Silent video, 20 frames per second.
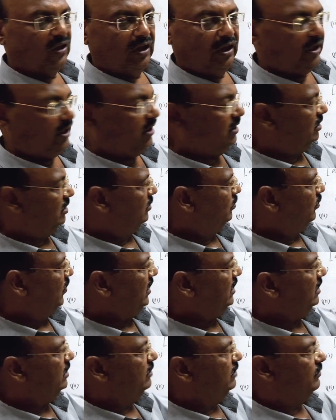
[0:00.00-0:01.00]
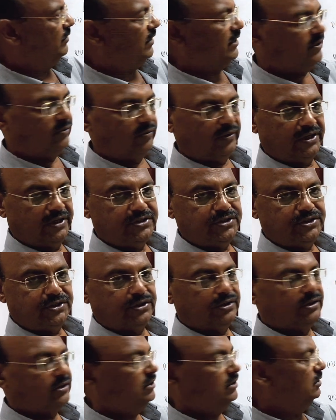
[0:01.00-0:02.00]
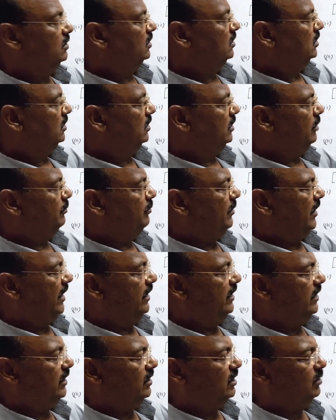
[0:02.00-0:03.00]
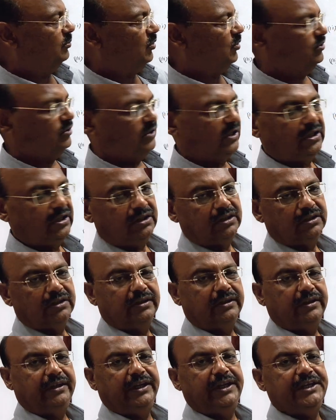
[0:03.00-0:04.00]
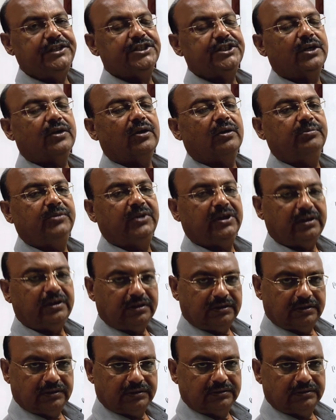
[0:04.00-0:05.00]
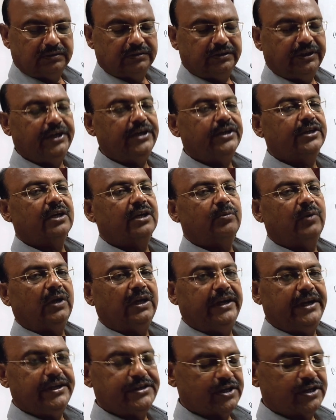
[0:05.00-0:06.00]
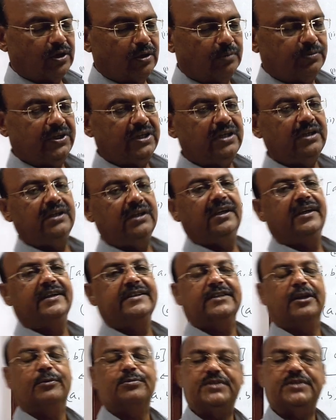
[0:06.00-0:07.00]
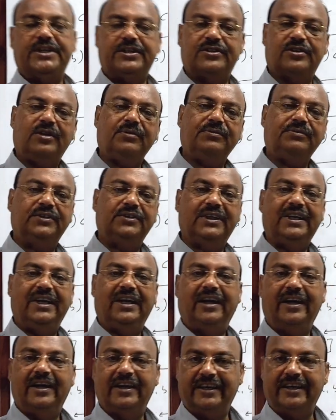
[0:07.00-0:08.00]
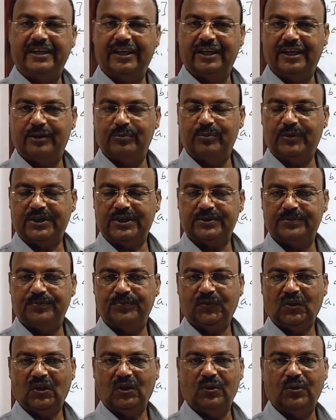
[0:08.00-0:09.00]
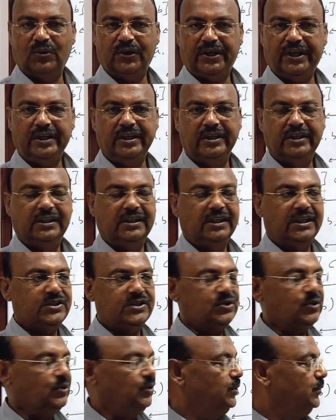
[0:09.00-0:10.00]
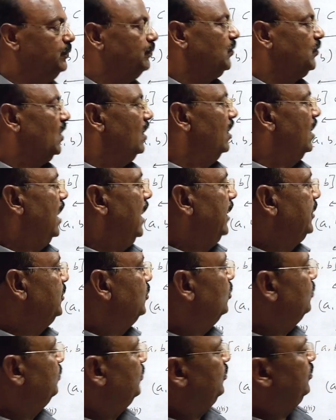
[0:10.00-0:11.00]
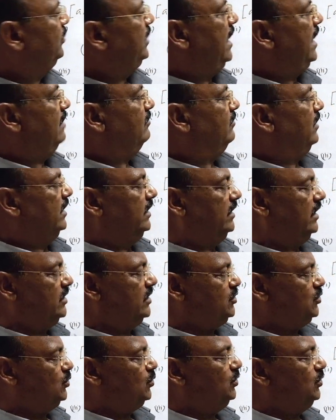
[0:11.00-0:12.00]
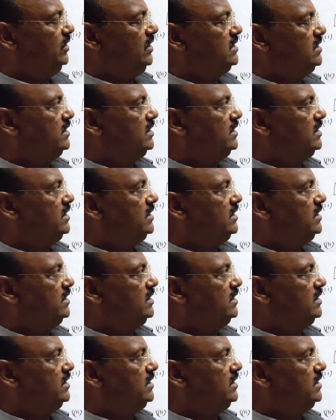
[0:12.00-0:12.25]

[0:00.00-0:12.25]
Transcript: in many different ways depending upon the nature of the interval, nature of the subset of a real number. Okay, so I hope we have understood this